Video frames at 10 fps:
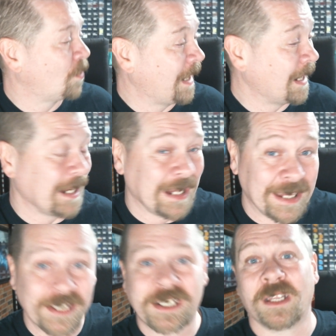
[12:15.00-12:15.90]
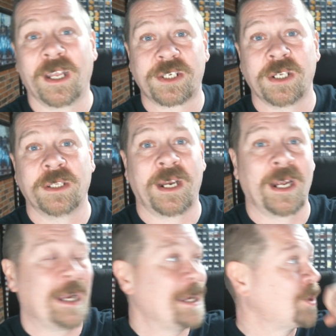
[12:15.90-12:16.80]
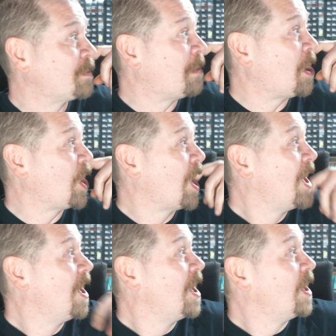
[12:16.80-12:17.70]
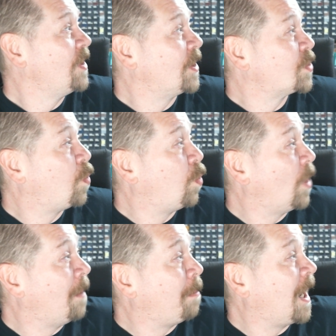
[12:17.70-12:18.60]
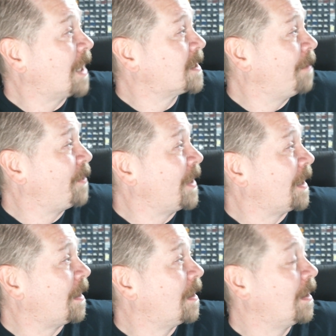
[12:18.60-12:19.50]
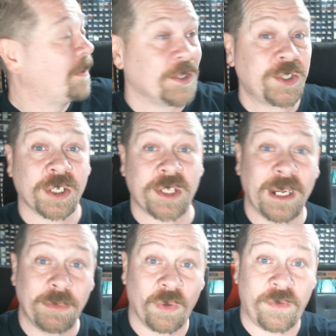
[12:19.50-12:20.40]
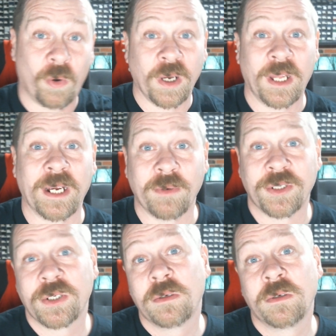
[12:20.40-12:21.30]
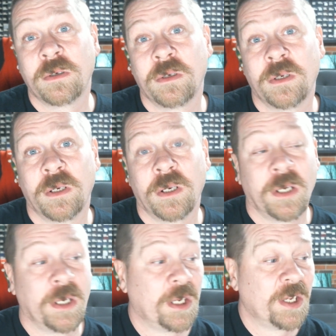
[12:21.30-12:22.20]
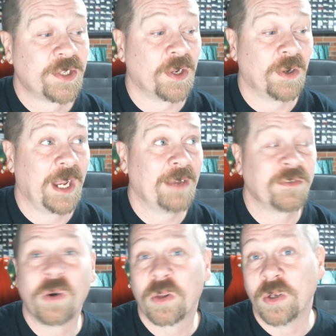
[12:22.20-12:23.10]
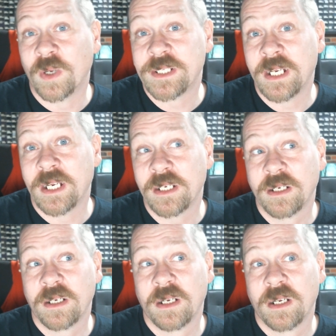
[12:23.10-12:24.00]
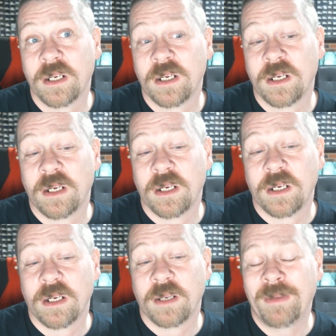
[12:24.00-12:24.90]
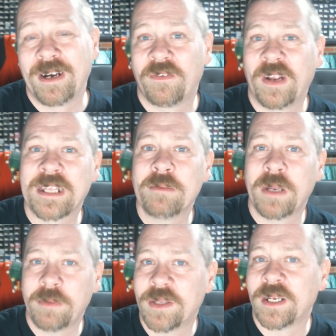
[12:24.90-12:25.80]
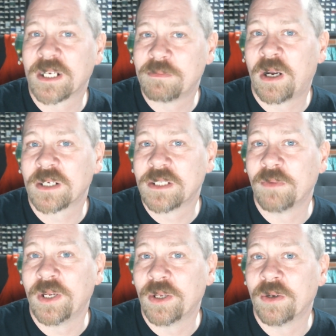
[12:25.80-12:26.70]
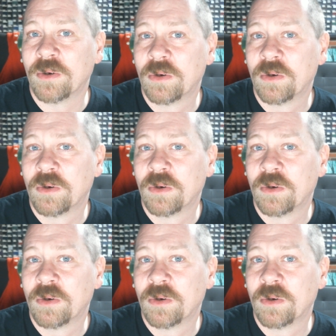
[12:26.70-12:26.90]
in this collection that I just bought, there's a box up there that's just labeled foreign language. So I have no clue what's in it. Matter of fact, that may be the next box that we do,